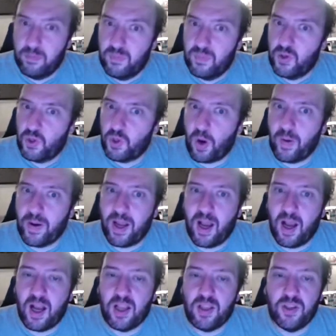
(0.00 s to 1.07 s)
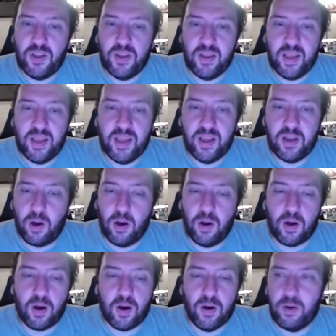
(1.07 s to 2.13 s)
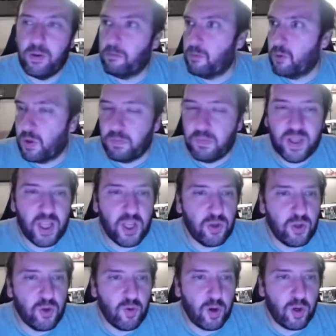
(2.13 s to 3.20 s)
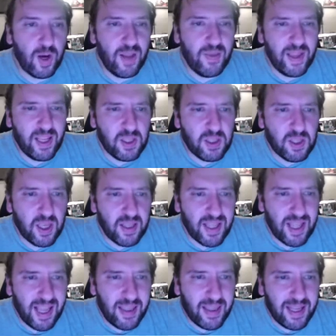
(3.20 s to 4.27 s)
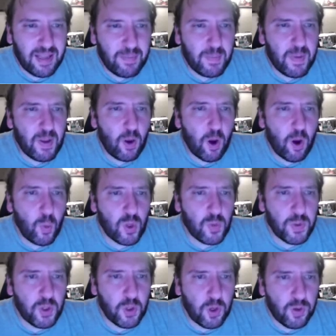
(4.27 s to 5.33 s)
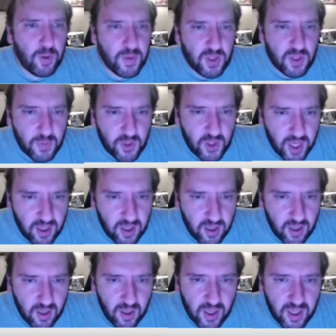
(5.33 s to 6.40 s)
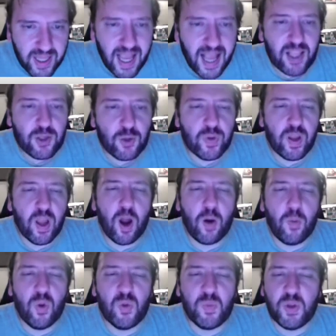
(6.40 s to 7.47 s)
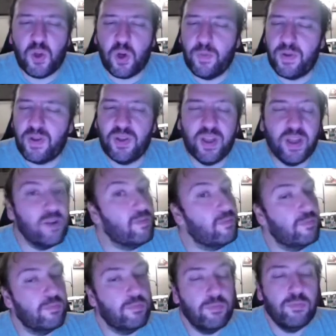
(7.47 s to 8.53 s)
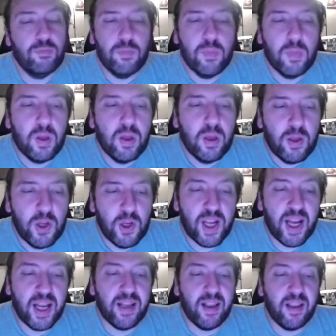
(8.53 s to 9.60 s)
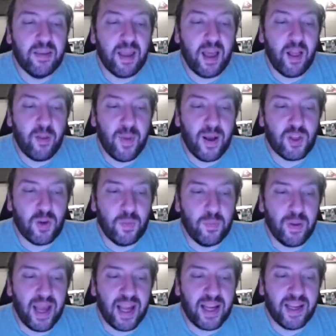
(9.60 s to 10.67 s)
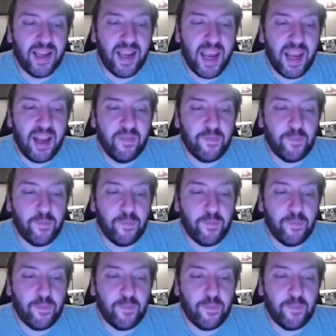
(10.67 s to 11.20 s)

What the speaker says: Shari on the card, you can potentially draw a card. I think that might be a hard once per turn. Let me just double check. Yeah, it's only a hard once per turn, but still, you're getting the other monster back, and the